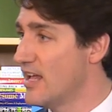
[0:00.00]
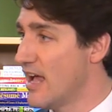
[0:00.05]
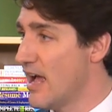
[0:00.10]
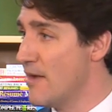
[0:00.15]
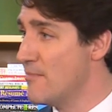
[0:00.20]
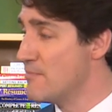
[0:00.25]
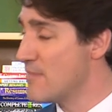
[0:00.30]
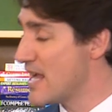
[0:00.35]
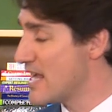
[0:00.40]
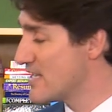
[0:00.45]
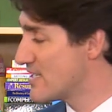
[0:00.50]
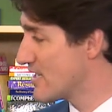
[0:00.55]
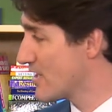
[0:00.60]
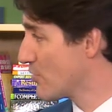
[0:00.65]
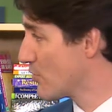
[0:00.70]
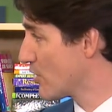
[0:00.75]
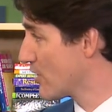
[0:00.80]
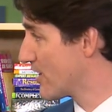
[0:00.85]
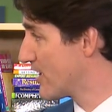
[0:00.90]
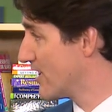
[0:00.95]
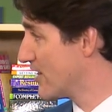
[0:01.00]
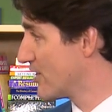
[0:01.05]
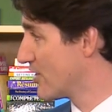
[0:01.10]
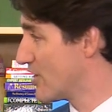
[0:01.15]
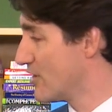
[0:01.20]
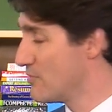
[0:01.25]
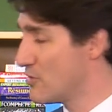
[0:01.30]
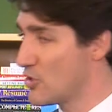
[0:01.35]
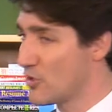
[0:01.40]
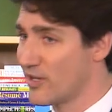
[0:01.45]
amazing work in the
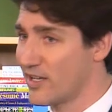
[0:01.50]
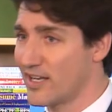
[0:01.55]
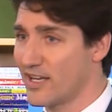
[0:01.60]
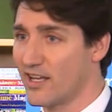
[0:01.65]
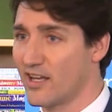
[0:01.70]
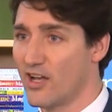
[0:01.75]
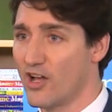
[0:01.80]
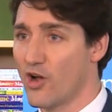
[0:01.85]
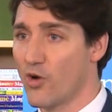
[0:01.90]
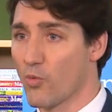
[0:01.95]
community,